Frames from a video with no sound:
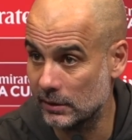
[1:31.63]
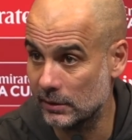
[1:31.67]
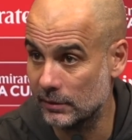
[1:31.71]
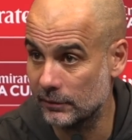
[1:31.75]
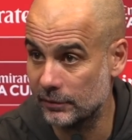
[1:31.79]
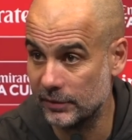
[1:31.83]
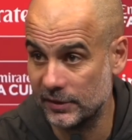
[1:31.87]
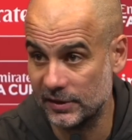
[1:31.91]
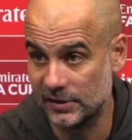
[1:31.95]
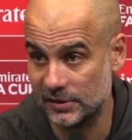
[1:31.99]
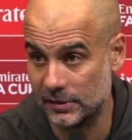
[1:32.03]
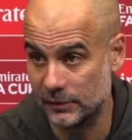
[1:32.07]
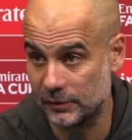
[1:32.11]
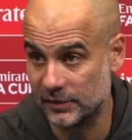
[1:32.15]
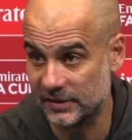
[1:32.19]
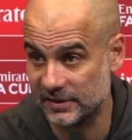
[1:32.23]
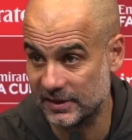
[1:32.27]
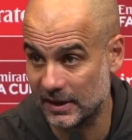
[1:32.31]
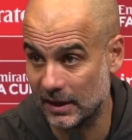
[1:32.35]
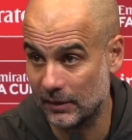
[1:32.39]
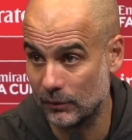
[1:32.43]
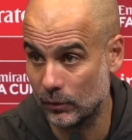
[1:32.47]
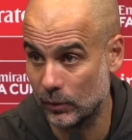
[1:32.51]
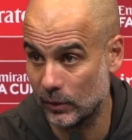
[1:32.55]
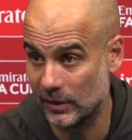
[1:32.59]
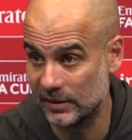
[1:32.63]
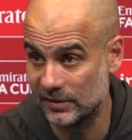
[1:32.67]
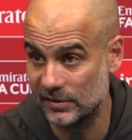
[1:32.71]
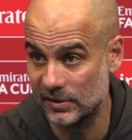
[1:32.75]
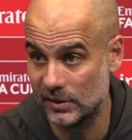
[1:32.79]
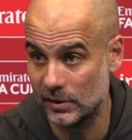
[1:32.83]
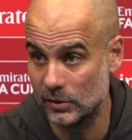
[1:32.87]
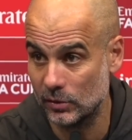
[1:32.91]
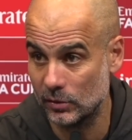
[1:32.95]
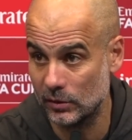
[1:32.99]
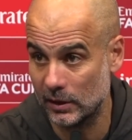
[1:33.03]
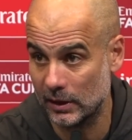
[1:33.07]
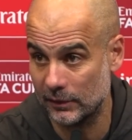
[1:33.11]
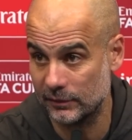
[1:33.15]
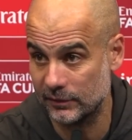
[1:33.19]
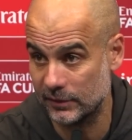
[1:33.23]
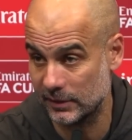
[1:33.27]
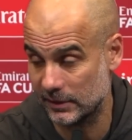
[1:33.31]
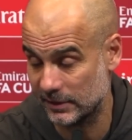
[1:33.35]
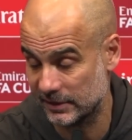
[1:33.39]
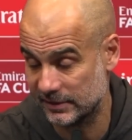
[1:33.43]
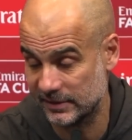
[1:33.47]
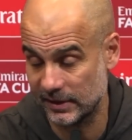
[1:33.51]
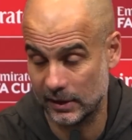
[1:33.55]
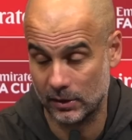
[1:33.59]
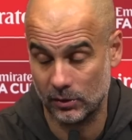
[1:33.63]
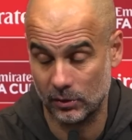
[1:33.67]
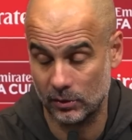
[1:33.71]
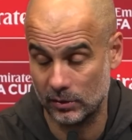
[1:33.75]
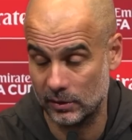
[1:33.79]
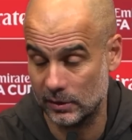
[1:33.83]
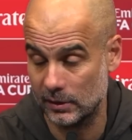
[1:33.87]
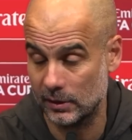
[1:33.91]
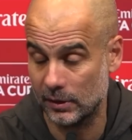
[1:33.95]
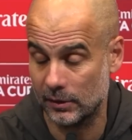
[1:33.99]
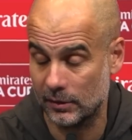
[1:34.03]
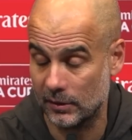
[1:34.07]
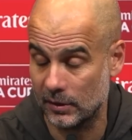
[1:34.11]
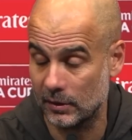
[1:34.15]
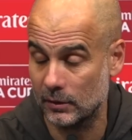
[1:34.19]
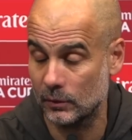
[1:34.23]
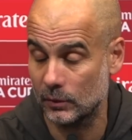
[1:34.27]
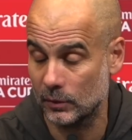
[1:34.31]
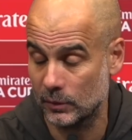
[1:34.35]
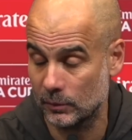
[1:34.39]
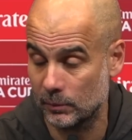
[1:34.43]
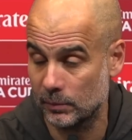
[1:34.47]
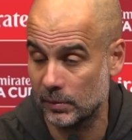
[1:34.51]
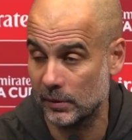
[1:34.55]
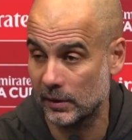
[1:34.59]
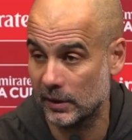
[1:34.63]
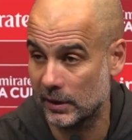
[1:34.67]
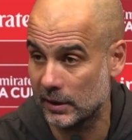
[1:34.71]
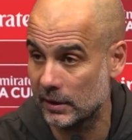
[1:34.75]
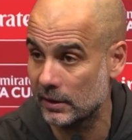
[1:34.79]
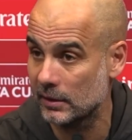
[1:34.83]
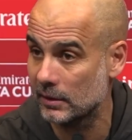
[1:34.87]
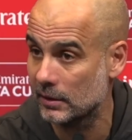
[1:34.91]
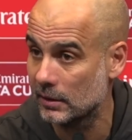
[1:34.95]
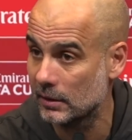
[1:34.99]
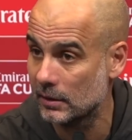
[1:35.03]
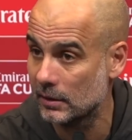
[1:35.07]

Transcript: Finished the first half 1-0, and after the second and the third were brilliant.